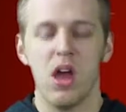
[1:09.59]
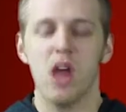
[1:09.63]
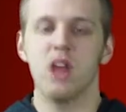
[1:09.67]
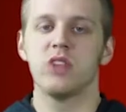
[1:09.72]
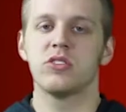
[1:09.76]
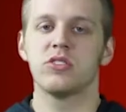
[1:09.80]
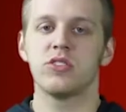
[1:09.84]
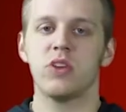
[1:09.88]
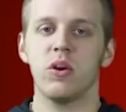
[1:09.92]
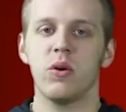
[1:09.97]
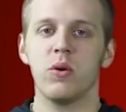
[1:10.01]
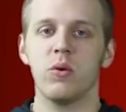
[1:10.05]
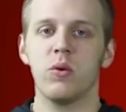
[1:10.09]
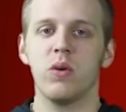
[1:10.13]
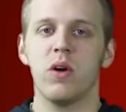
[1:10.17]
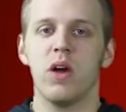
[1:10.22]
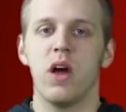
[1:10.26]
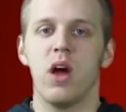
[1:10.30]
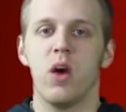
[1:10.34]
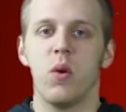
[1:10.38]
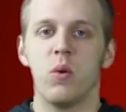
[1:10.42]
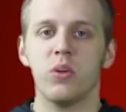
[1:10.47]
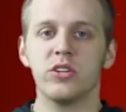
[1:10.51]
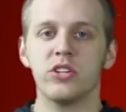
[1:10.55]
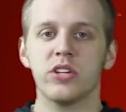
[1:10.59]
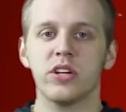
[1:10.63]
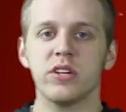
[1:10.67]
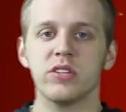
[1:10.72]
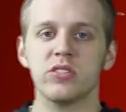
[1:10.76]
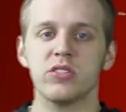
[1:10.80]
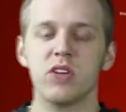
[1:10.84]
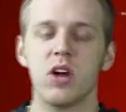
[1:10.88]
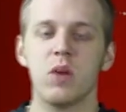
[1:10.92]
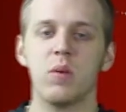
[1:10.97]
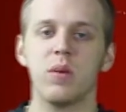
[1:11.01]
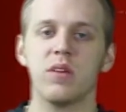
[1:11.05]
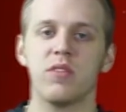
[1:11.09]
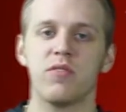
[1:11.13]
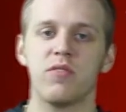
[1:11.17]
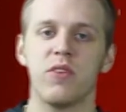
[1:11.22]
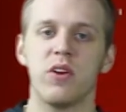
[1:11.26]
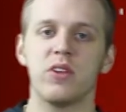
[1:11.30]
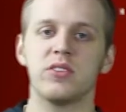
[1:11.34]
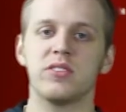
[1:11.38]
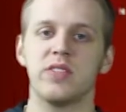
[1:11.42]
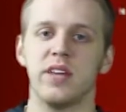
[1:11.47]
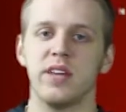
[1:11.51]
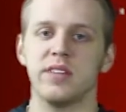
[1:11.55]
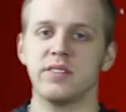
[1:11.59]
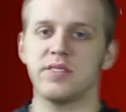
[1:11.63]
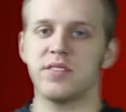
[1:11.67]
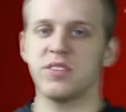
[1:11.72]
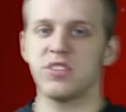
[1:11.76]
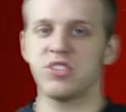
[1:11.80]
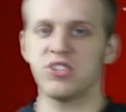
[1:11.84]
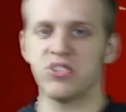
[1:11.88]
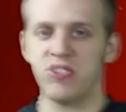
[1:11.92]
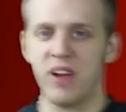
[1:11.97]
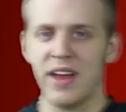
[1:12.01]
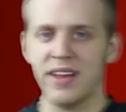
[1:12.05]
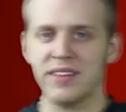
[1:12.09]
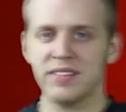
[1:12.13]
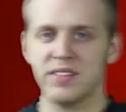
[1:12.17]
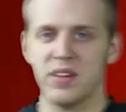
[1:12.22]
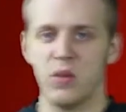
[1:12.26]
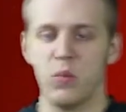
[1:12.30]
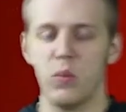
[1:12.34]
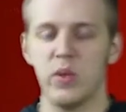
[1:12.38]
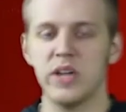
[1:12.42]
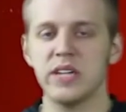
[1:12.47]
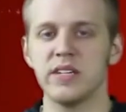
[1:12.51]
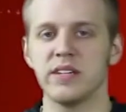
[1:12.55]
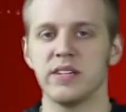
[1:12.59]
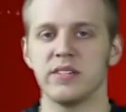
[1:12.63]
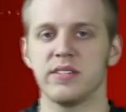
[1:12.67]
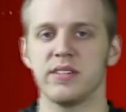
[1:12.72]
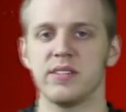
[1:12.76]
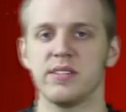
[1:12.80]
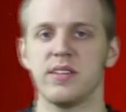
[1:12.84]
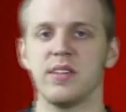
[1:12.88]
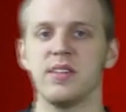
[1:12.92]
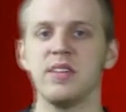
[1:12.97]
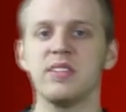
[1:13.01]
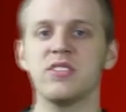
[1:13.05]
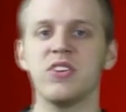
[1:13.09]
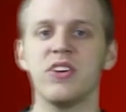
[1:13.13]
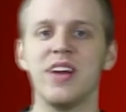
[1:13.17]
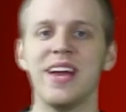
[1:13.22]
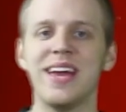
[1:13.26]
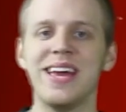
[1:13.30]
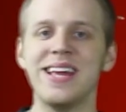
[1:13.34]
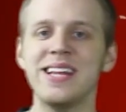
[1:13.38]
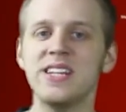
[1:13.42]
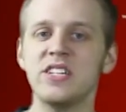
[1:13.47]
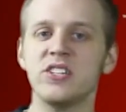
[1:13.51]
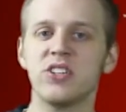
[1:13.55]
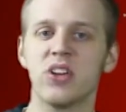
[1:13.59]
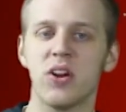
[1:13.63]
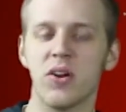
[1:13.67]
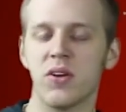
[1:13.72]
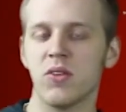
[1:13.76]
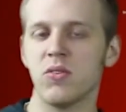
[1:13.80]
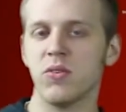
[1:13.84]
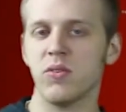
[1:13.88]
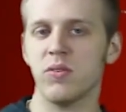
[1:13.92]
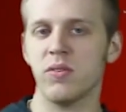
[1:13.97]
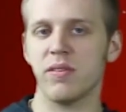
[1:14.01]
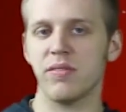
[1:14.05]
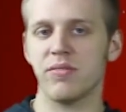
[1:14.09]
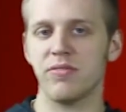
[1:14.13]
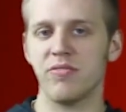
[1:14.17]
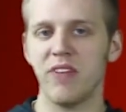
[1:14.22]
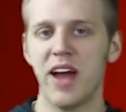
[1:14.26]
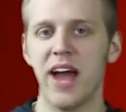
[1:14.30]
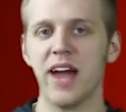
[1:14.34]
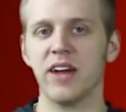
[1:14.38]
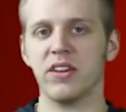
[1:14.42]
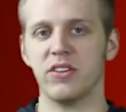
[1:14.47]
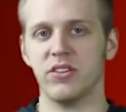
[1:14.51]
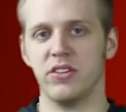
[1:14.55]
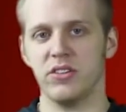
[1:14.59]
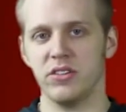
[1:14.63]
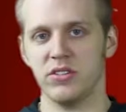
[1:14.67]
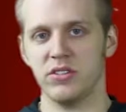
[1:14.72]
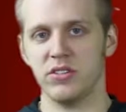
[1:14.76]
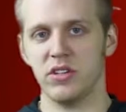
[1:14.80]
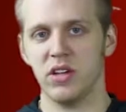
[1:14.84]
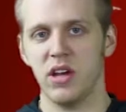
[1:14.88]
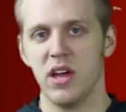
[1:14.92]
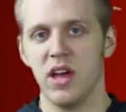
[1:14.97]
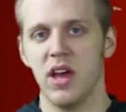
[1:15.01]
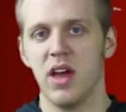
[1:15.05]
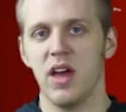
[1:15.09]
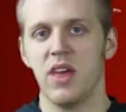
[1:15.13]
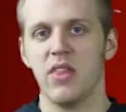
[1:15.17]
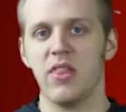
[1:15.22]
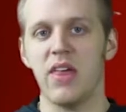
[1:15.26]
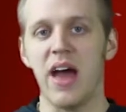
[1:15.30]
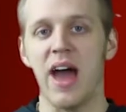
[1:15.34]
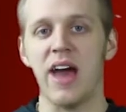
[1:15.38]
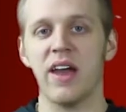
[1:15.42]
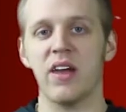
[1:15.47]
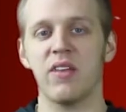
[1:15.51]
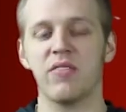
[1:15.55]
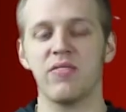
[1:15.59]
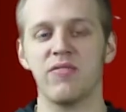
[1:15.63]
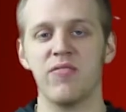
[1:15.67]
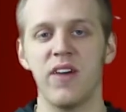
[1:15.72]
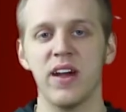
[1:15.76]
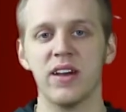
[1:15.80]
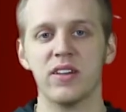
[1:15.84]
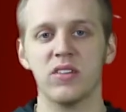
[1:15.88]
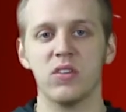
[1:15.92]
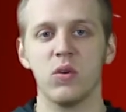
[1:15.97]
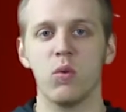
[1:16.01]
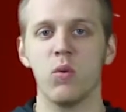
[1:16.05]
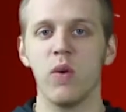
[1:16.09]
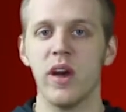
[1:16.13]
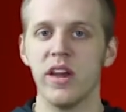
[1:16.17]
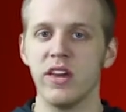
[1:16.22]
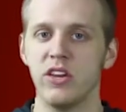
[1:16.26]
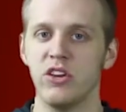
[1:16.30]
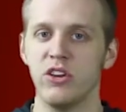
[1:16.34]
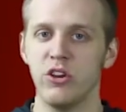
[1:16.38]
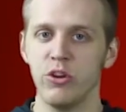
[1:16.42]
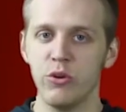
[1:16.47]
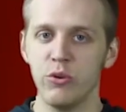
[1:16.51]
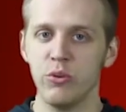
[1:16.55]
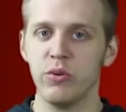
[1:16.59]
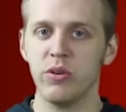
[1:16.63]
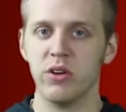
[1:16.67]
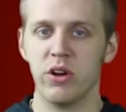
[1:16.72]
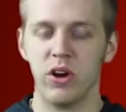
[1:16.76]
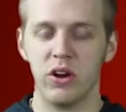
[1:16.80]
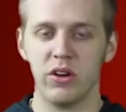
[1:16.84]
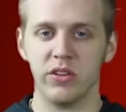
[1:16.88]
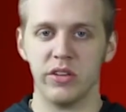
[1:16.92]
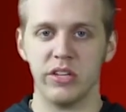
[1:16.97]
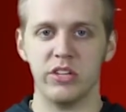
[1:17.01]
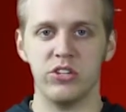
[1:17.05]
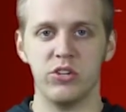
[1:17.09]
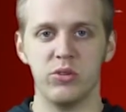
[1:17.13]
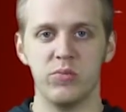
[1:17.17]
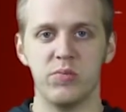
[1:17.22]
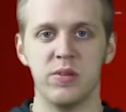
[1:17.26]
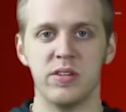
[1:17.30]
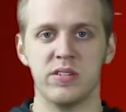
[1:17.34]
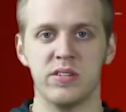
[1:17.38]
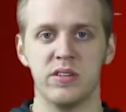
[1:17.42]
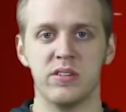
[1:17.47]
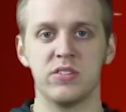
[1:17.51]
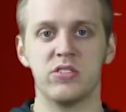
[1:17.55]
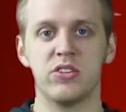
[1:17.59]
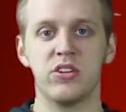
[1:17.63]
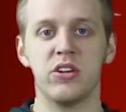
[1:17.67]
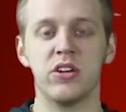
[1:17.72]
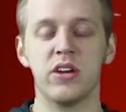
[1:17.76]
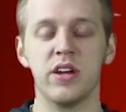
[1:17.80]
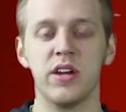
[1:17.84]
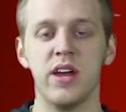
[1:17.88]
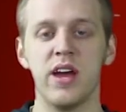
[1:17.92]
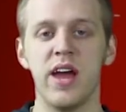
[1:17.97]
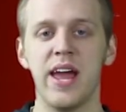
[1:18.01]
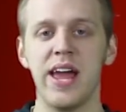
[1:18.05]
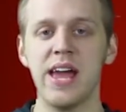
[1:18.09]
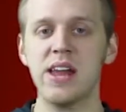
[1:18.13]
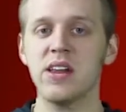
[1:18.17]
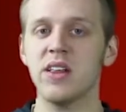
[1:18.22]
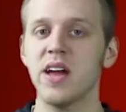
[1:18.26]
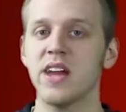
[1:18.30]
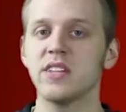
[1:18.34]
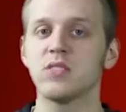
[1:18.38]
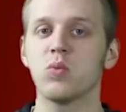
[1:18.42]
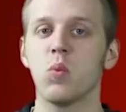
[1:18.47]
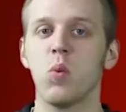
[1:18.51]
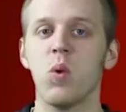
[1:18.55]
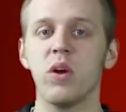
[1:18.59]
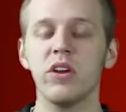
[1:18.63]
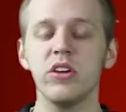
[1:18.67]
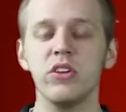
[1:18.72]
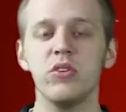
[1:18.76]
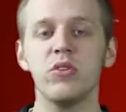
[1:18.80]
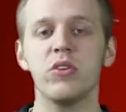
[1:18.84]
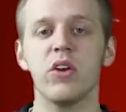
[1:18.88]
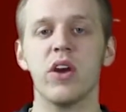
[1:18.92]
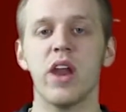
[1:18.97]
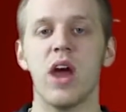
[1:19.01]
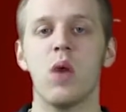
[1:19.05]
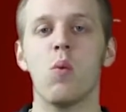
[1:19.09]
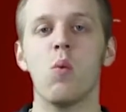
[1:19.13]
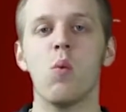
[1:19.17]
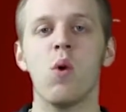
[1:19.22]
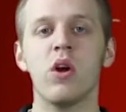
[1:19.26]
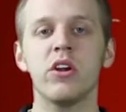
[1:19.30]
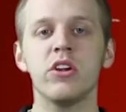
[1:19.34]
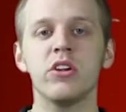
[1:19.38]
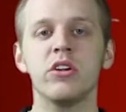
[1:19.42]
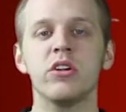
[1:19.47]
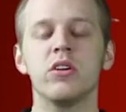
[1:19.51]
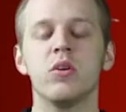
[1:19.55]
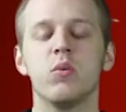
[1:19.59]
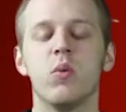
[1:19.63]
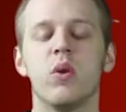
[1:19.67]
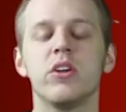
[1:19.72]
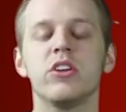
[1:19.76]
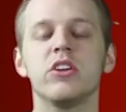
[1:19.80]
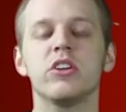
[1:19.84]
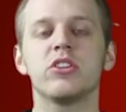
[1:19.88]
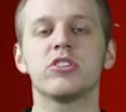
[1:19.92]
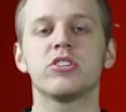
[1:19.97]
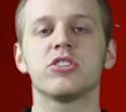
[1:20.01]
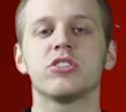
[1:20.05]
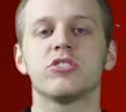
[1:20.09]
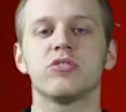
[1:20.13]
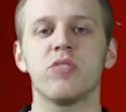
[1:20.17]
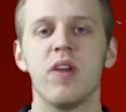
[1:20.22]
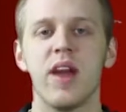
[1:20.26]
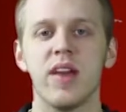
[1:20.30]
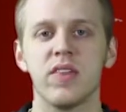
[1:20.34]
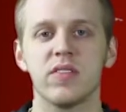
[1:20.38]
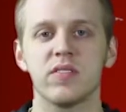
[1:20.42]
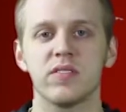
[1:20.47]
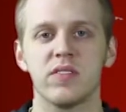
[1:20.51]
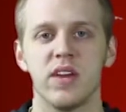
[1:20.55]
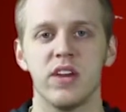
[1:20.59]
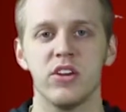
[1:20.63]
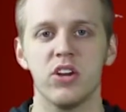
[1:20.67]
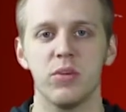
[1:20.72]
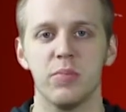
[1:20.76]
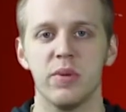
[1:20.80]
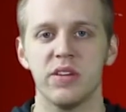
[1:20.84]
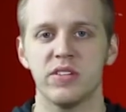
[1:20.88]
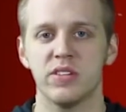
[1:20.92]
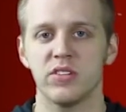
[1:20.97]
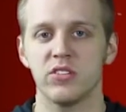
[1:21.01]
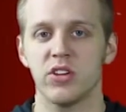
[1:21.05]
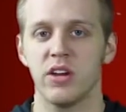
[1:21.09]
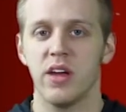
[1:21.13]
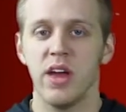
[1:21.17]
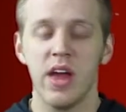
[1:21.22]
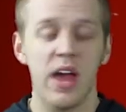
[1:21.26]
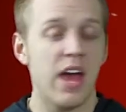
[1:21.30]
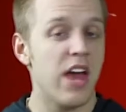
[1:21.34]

So what you're going to start with first is the strengths and weaknesses. Now, these are internal factors that affect the way you currently do business. So you're going to analyze, what are you good at? What are your strengths in your business?